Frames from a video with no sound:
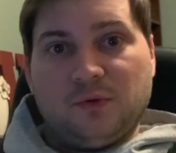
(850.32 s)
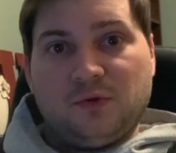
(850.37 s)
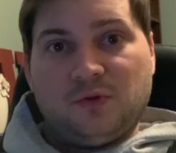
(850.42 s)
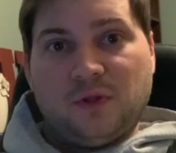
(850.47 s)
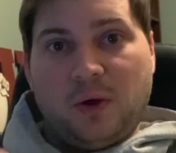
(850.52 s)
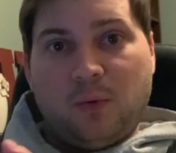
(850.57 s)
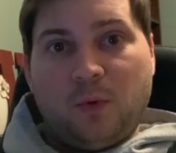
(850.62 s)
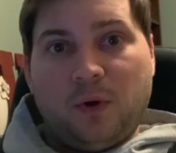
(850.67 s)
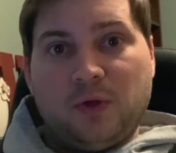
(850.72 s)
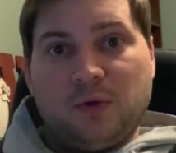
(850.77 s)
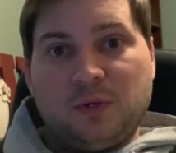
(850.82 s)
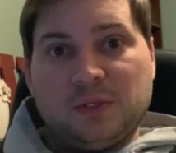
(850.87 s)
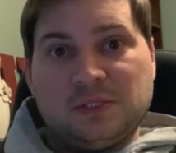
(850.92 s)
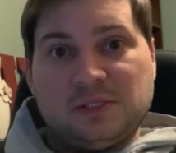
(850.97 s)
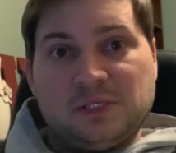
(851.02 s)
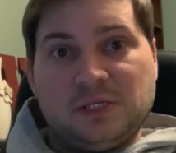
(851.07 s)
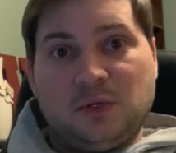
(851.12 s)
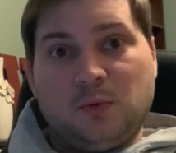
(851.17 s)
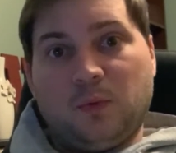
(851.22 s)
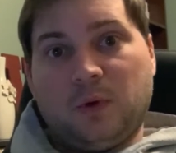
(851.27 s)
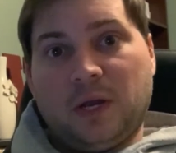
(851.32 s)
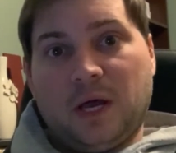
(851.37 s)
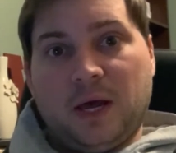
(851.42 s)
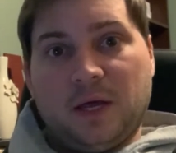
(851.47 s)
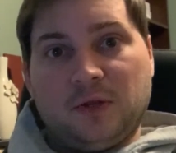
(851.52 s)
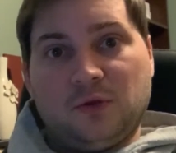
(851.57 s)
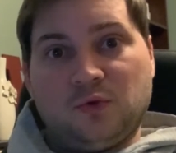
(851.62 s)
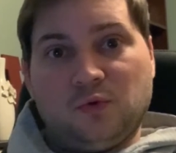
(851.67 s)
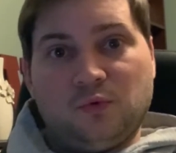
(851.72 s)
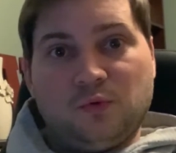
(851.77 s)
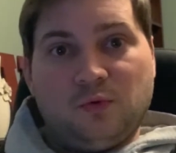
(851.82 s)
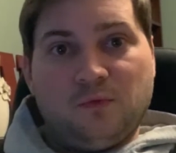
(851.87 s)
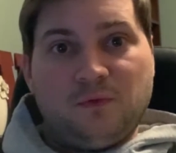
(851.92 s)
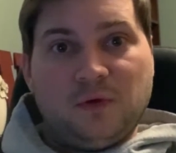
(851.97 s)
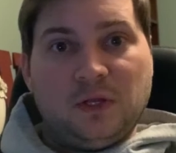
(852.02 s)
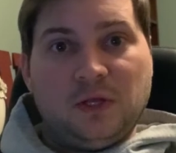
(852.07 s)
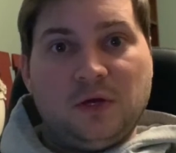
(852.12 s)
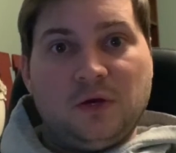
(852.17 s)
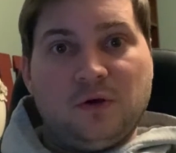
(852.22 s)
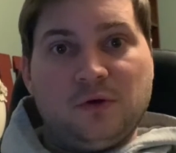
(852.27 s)
That way you can see when I do new
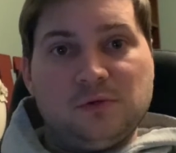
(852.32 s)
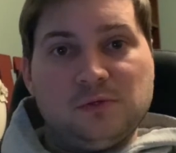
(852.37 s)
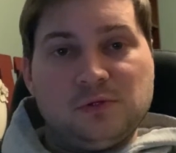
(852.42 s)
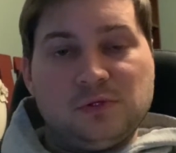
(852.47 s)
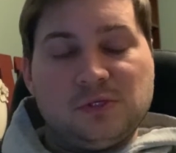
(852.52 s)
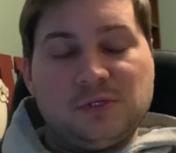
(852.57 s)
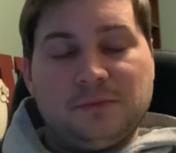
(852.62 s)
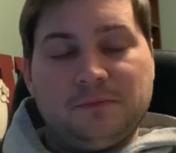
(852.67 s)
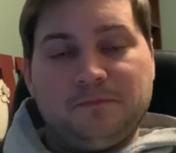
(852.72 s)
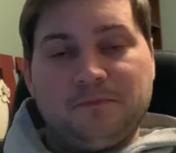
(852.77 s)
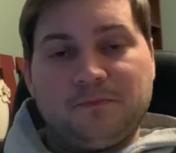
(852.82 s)
videos.